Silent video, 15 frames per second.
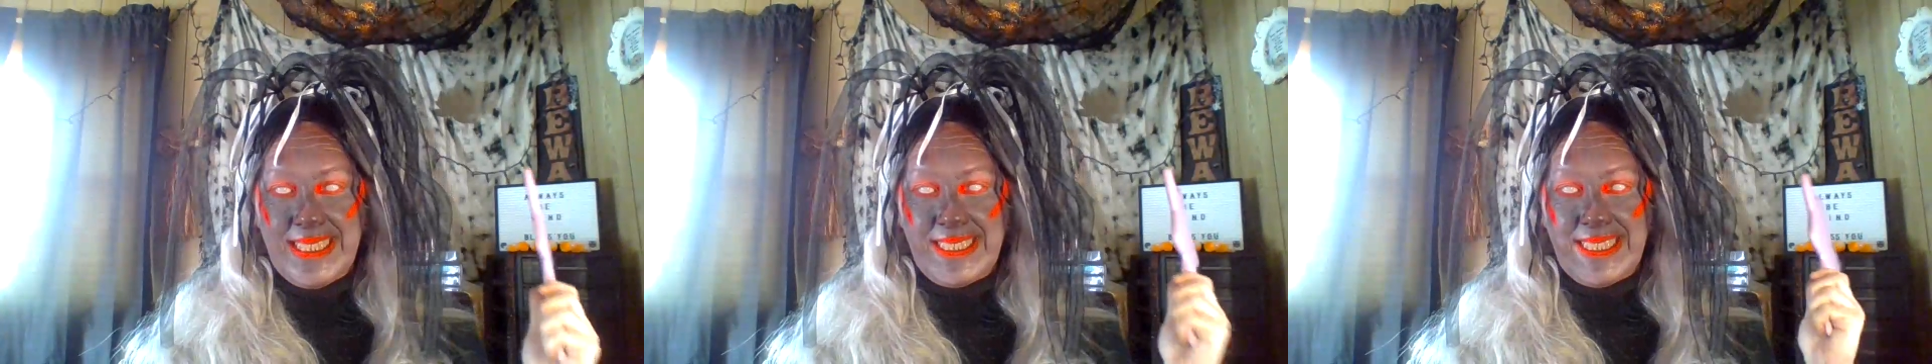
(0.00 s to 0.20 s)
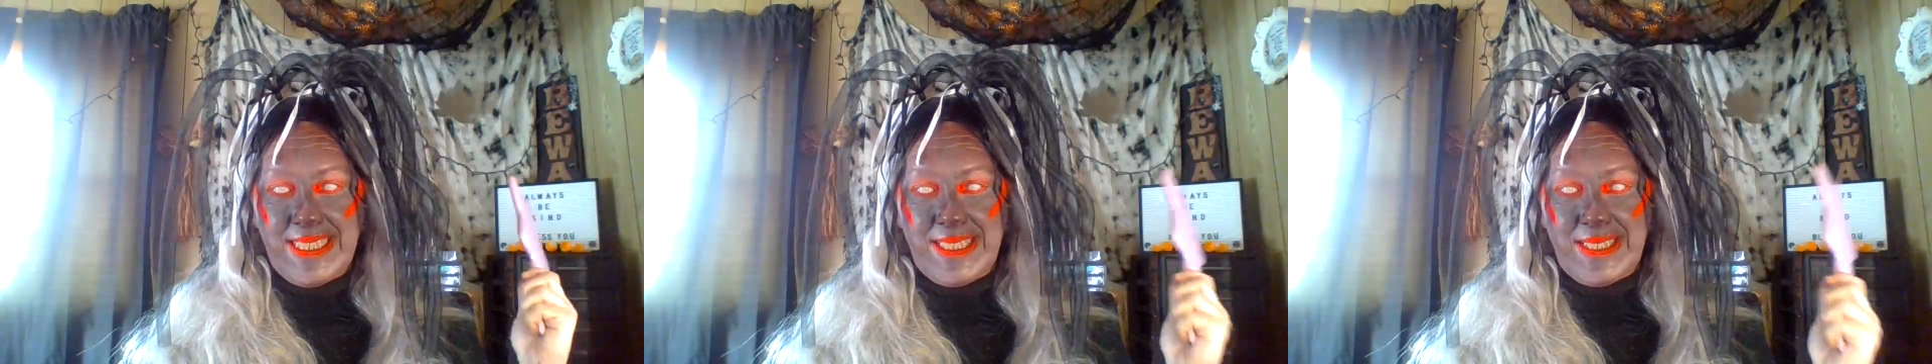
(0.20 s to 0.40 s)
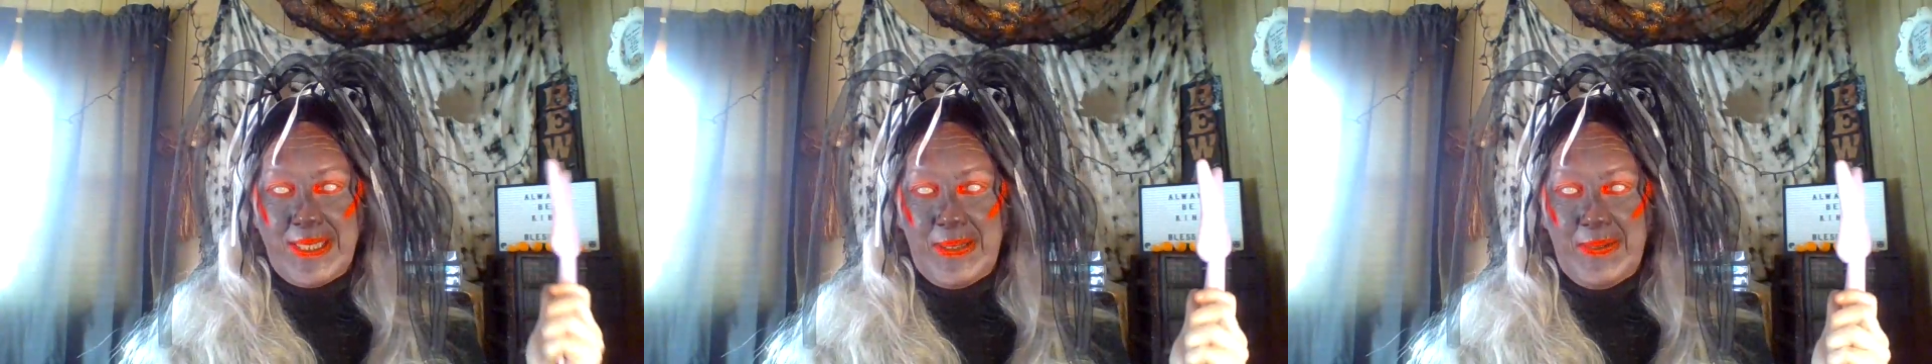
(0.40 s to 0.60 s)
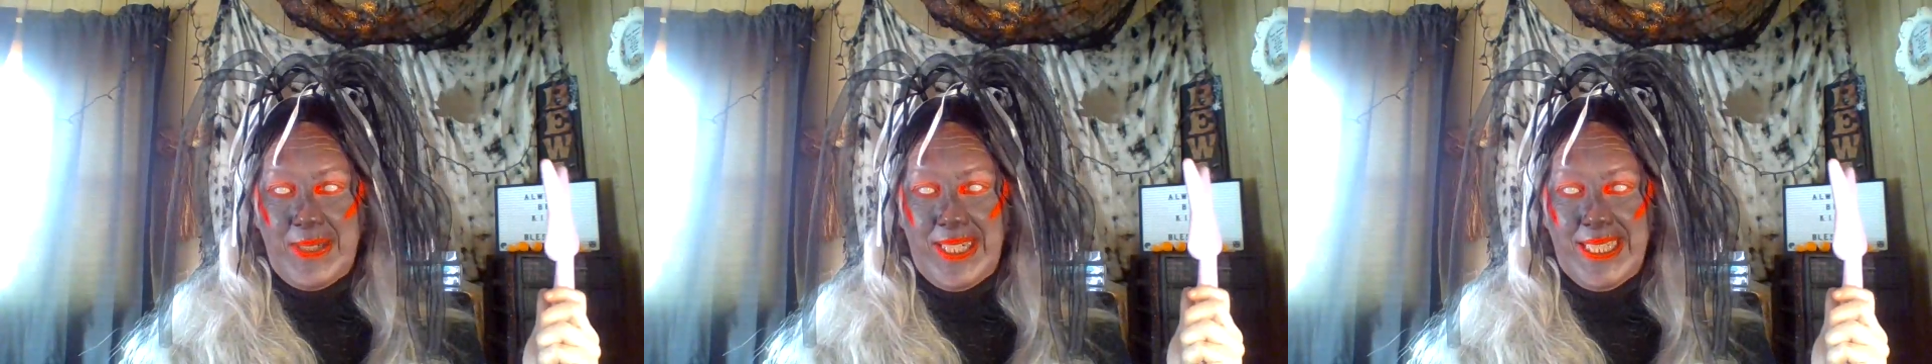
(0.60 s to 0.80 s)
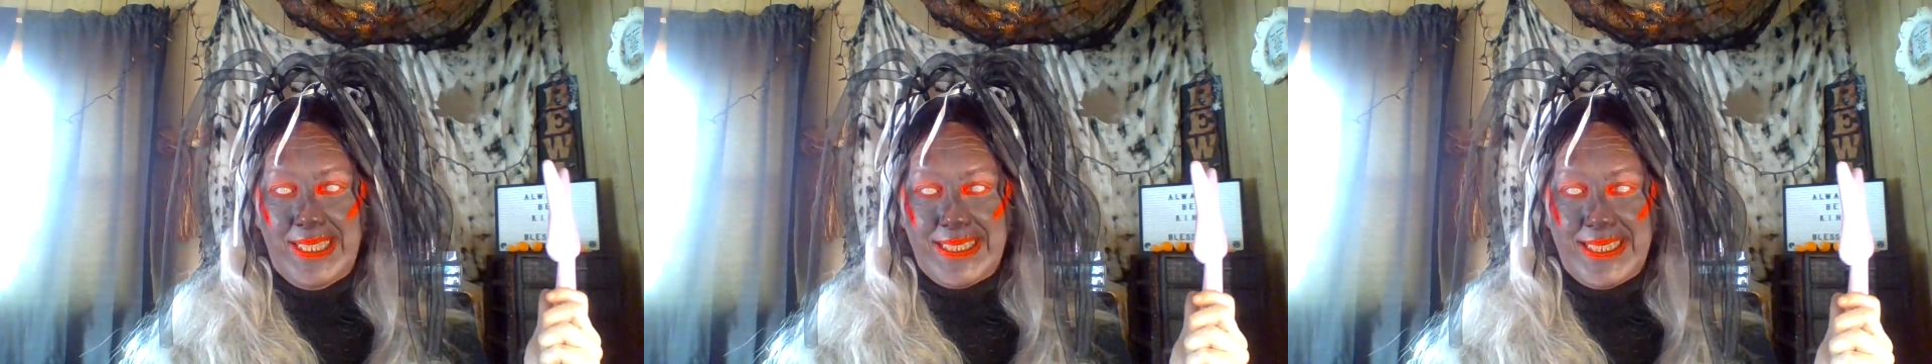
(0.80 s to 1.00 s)
This is so
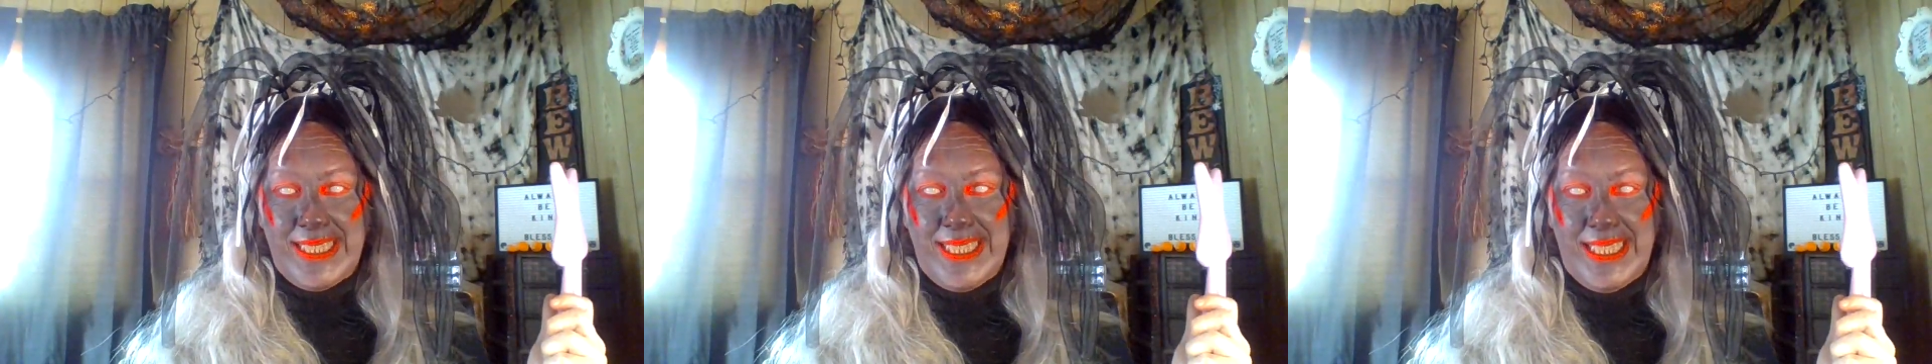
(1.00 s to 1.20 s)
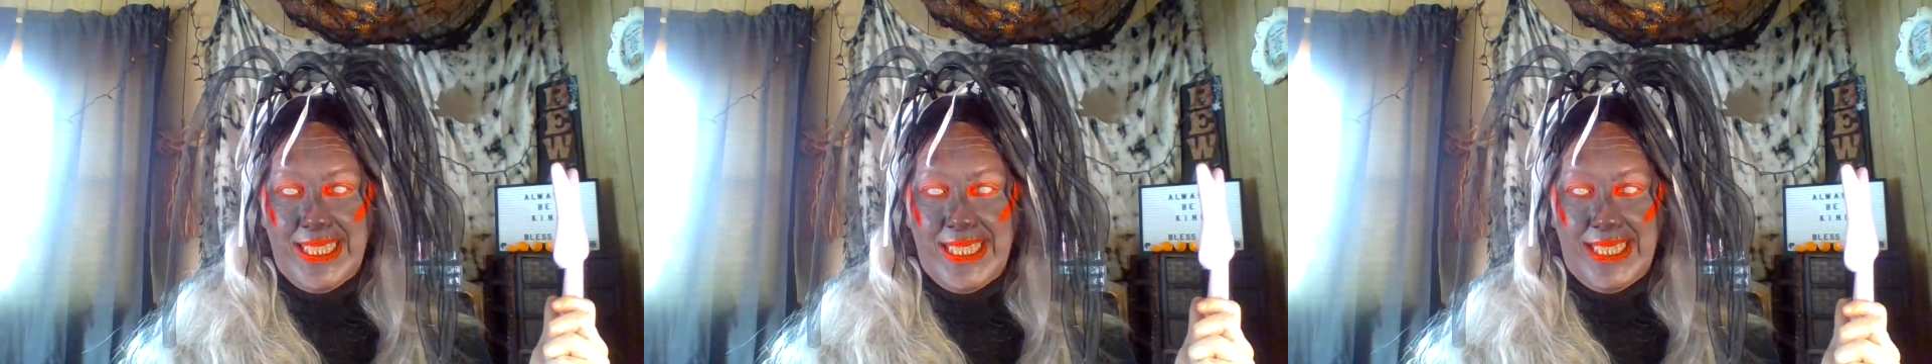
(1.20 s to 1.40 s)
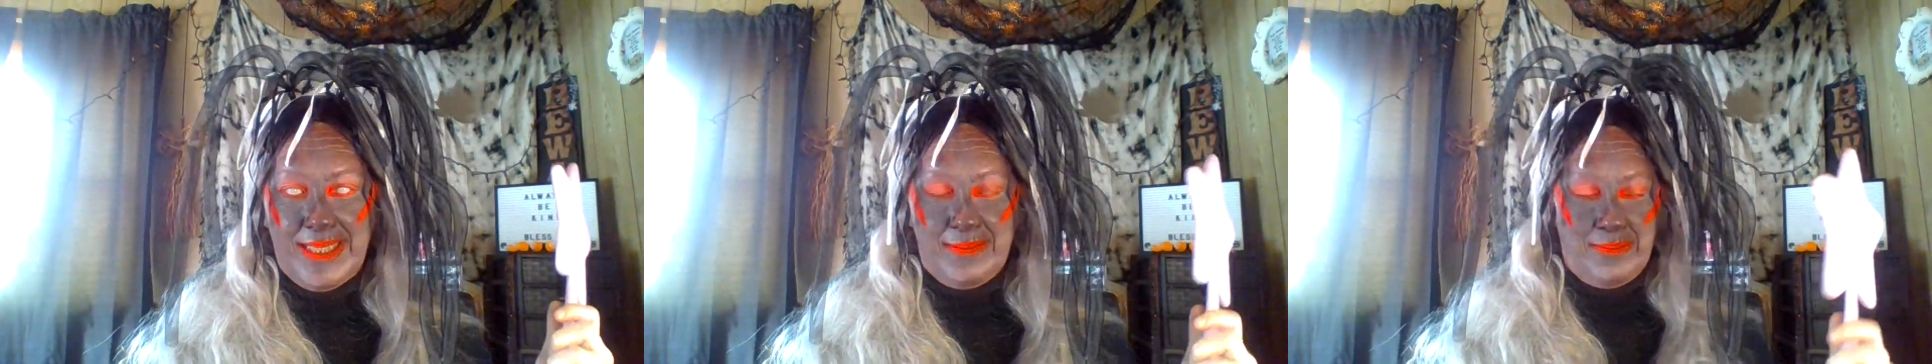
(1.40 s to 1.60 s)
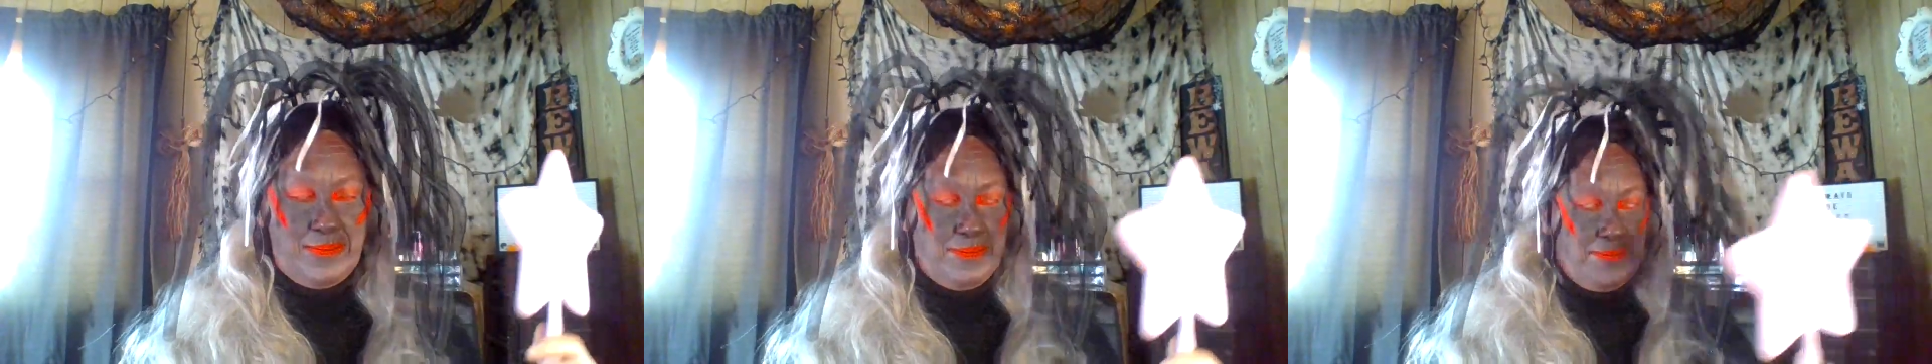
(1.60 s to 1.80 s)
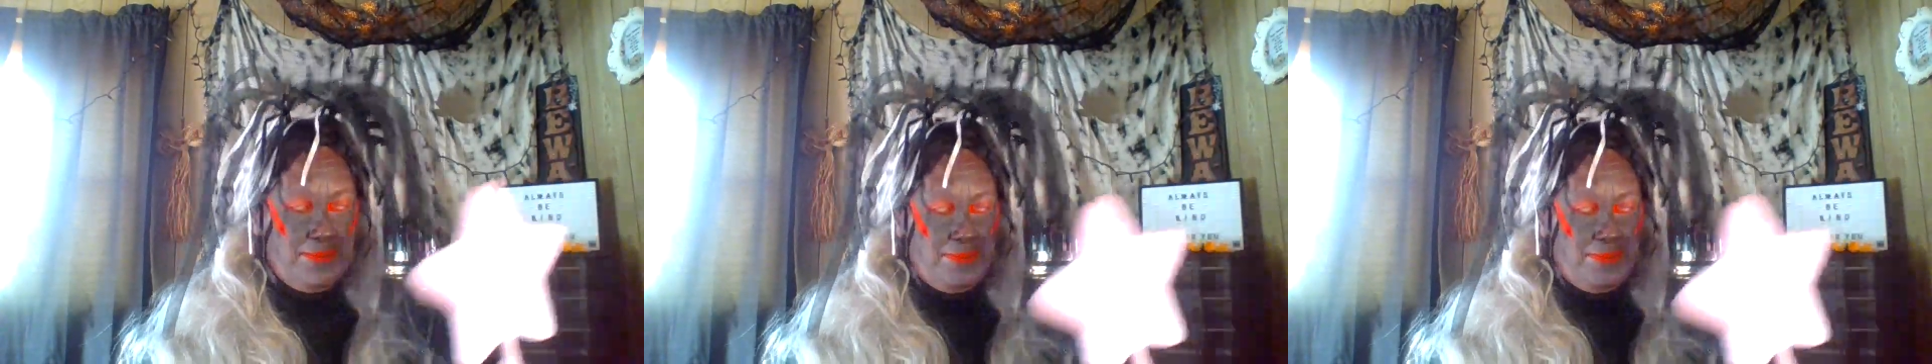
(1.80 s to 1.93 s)
awesome.